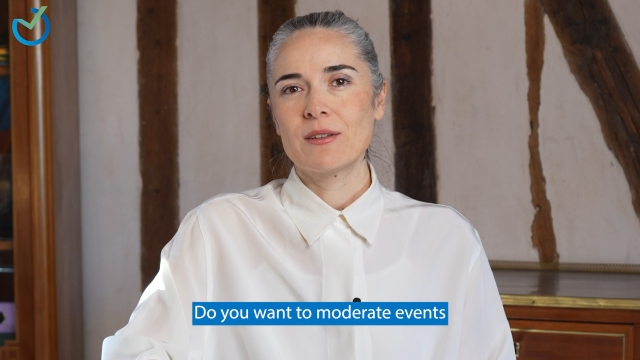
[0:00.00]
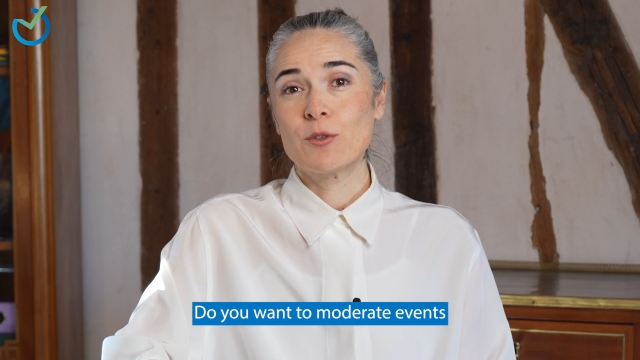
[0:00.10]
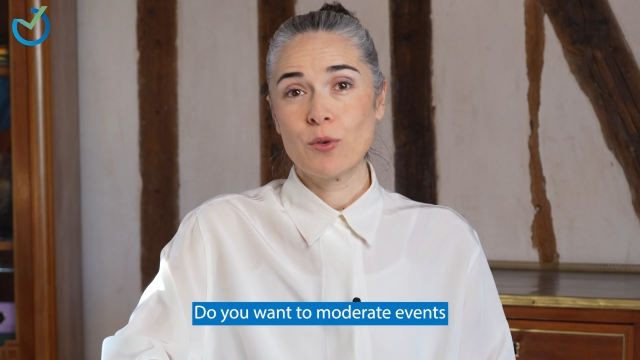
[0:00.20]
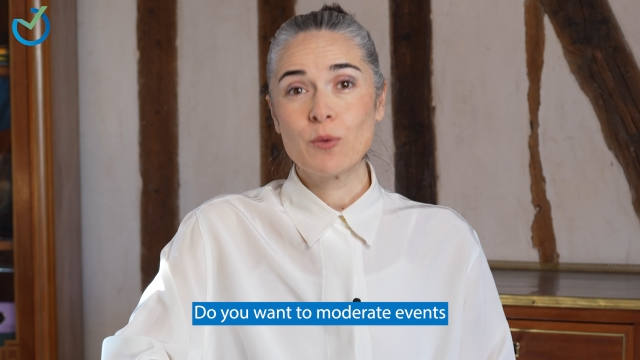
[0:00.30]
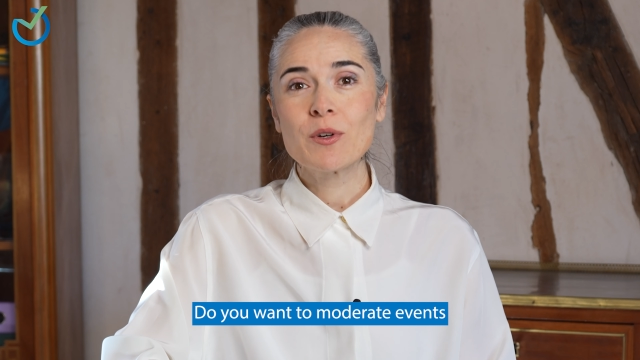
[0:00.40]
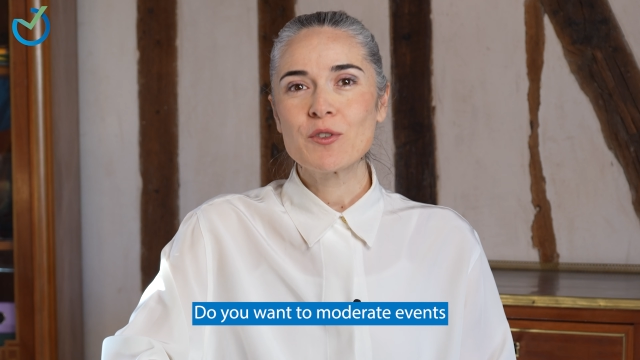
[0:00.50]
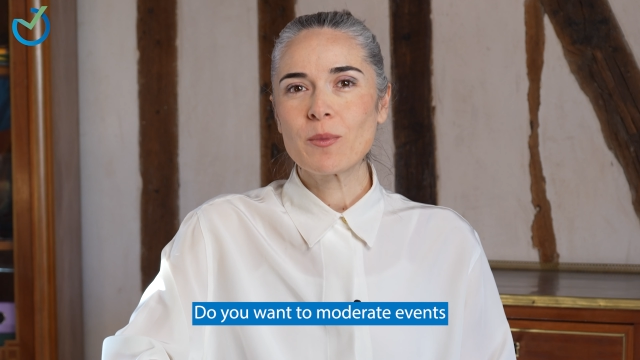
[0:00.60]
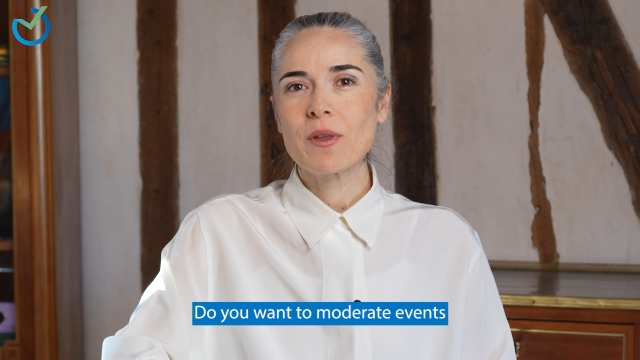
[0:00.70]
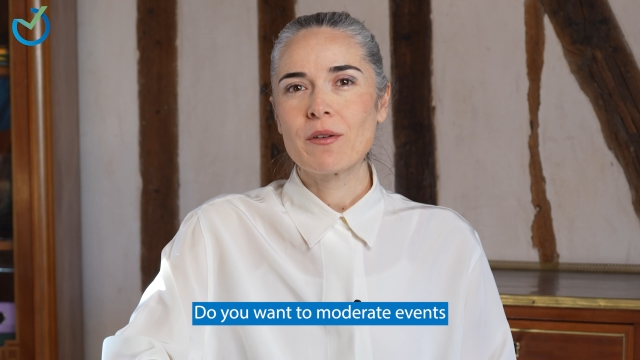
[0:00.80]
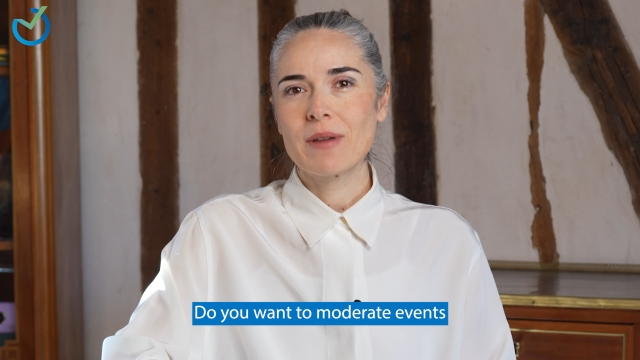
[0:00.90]
Do you want to
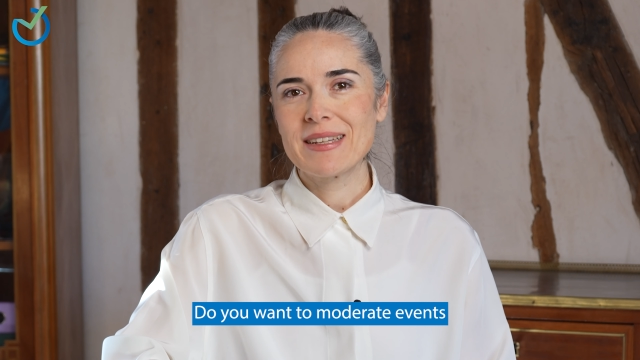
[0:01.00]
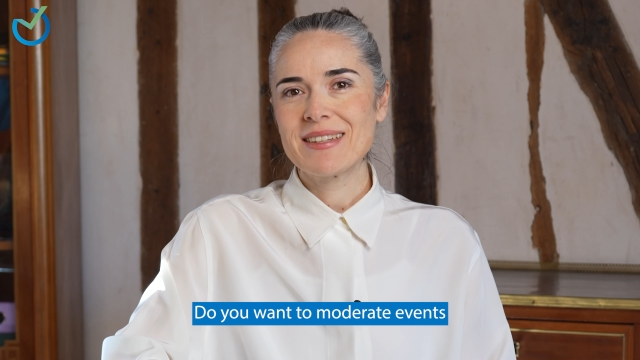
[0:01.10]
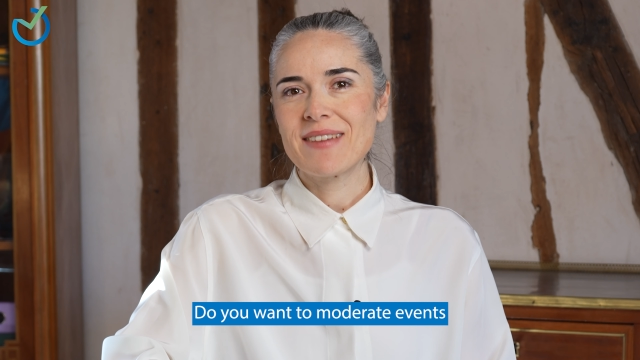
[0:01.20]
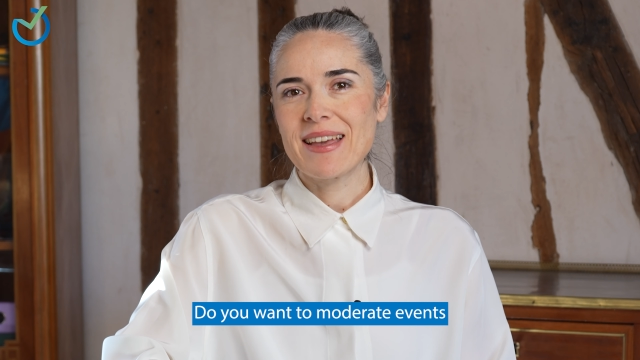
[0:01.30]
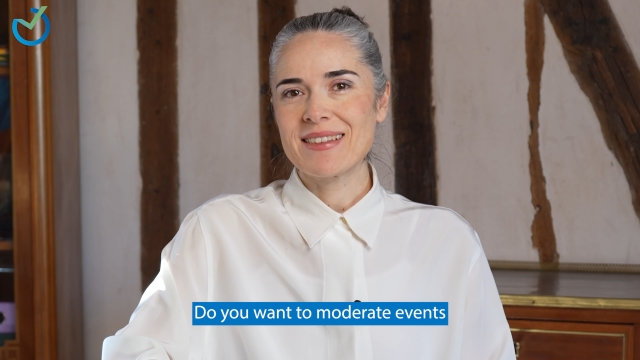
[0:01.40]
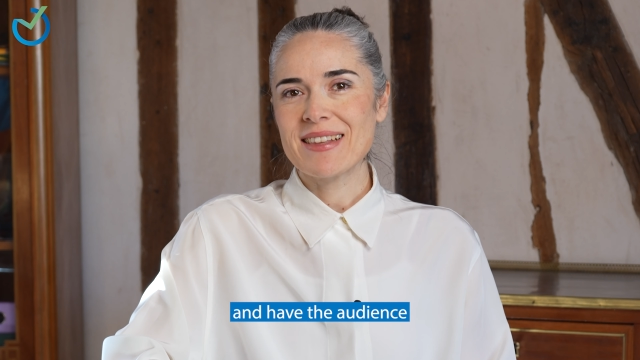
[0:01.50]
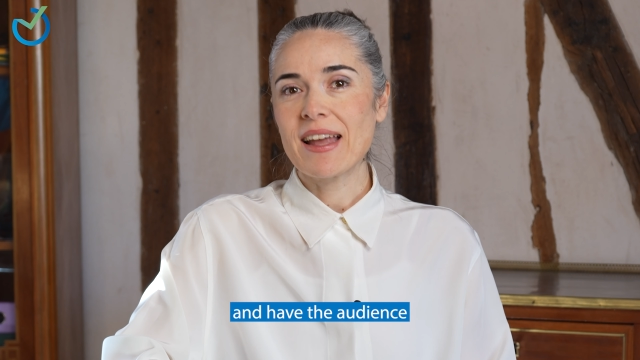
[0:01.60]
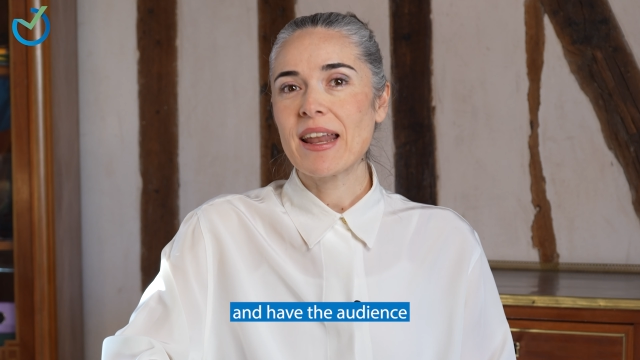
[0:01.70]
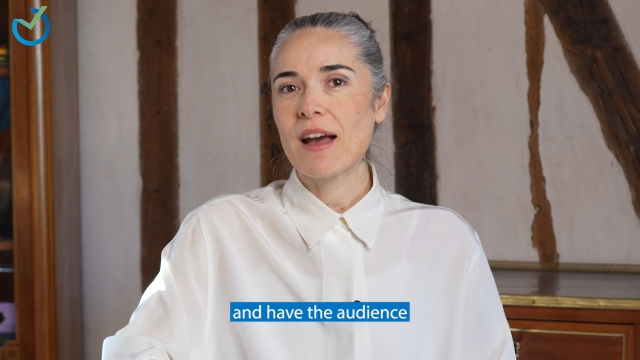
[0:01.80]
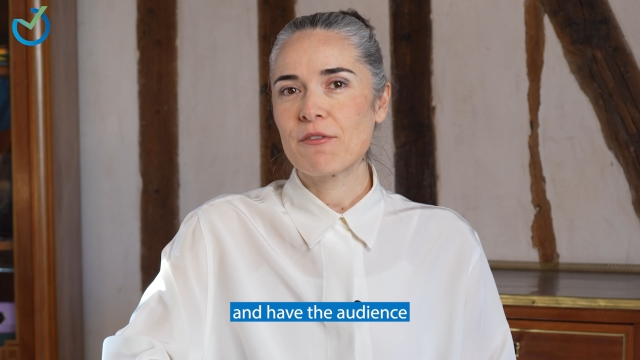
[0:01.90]
moderate events
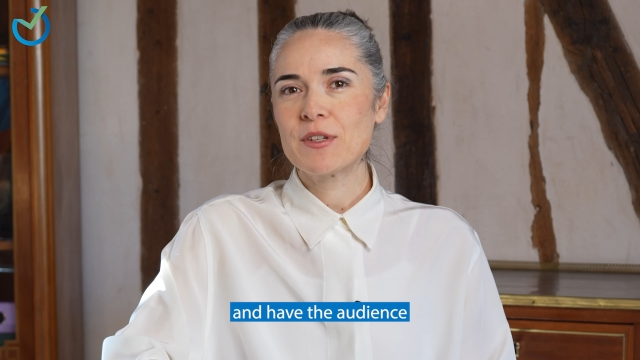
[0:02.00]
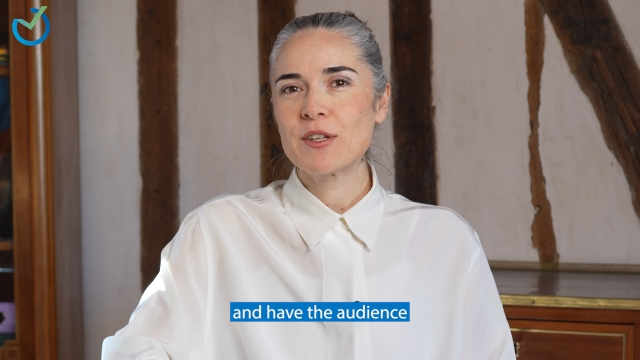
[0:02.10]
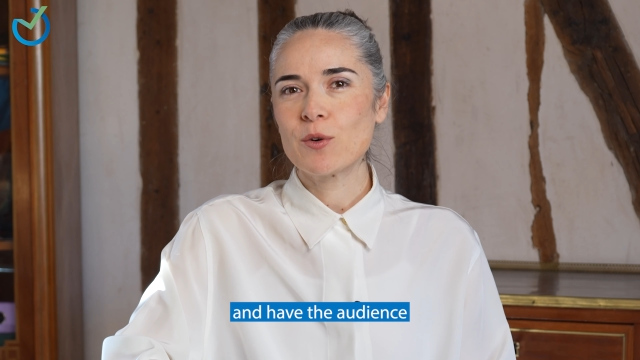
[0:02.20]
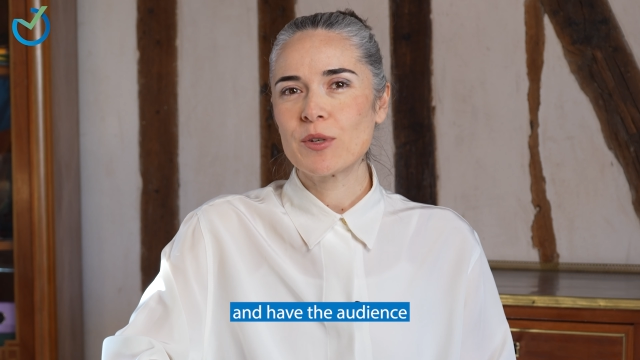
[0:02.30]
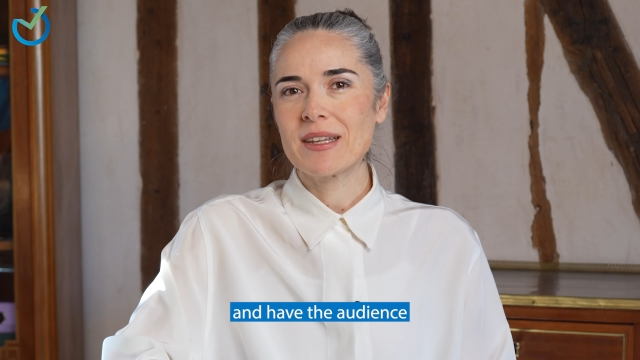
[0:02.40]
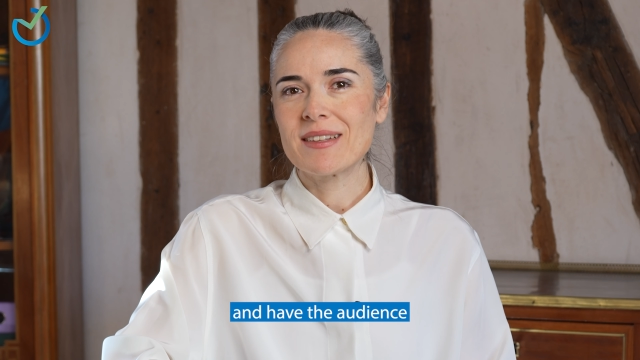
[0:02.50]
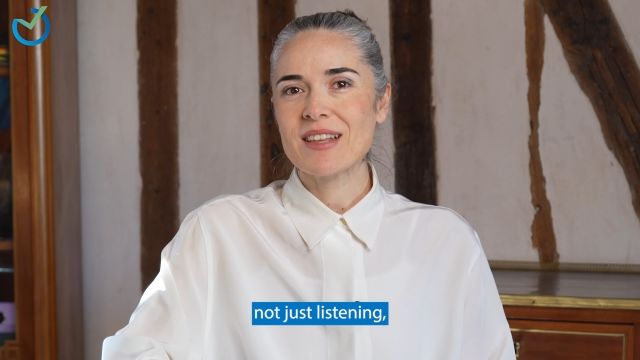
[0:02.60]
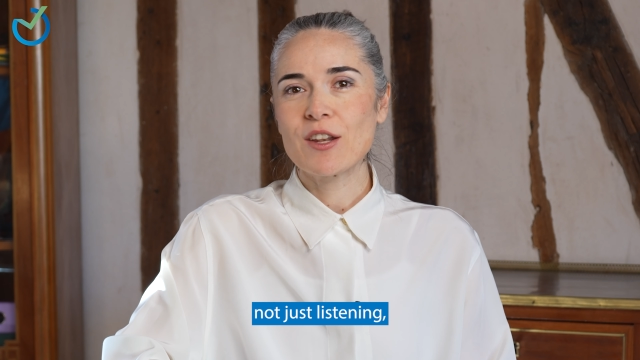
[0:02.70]
and have the audience